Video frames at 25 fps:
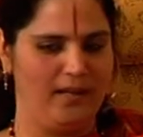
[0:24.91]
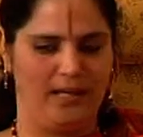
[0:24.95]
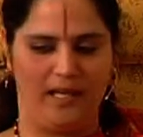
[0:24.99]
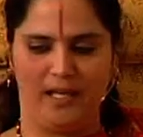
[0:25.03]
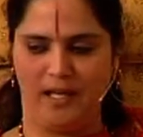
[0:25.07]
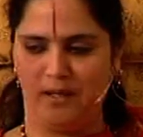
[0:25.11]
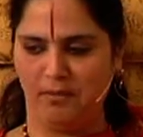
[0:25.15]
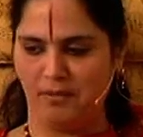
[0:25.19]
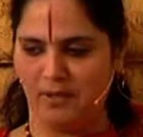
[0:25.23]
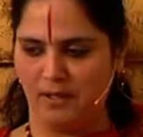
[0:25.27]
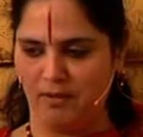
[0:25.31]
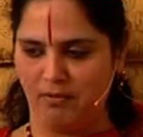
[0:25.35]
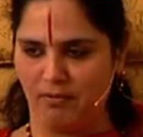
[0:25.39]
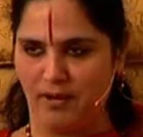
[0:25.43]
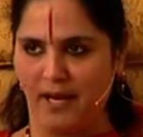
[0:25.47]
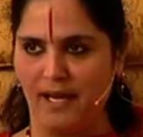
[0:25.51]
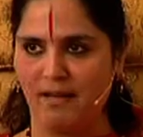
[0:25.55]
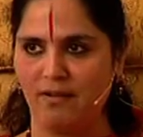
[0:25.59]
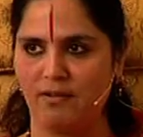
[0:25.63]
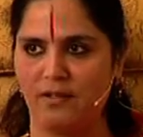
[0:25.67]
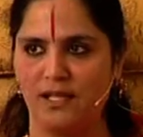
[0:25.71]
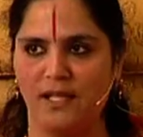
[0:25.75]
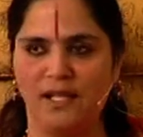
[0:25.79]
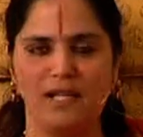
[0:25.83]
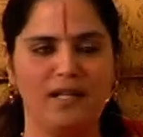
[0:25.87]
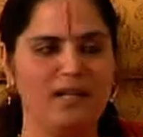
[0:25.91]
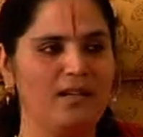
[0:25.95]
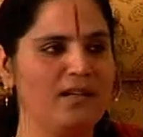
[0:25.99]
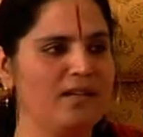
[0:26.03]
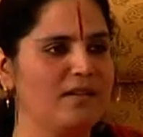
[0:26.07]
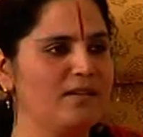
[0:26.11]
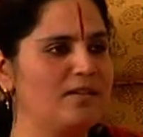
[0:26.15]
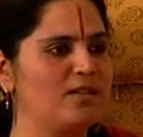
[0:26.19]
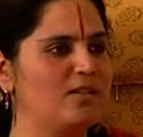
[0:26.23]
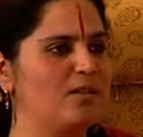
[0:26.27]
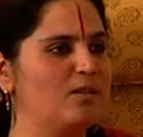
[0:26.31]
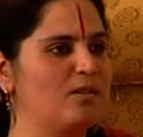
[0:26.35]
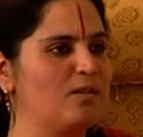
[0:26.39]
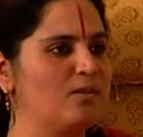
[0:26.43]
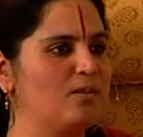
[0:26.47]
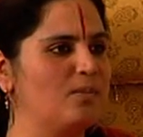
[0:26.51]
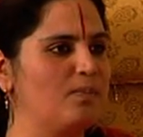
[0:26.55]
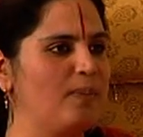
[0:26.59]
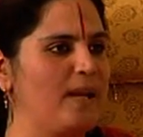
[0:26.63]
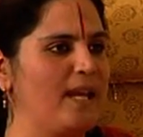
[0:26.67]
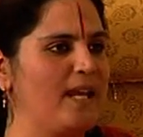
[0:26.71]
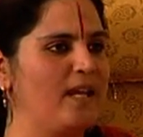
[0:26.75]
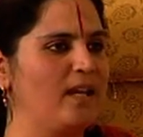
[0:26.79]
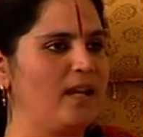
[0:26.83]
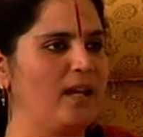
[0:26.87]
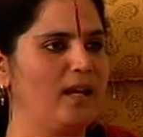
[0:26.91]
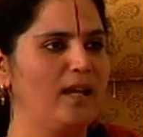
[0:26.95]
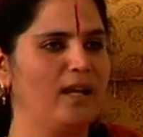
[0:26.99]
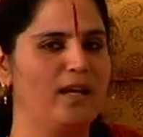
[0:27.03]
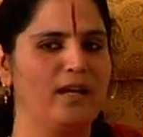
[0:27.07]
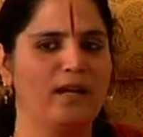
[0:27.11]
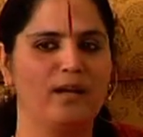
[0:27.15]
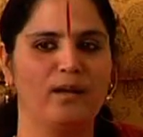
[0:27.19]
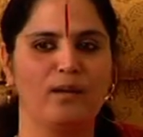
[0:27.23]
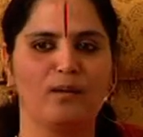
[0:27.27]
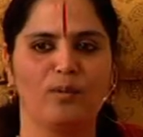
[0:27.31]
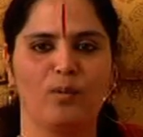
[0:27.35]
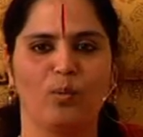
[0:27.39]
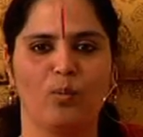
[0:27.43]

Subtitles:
Even writing, speaking,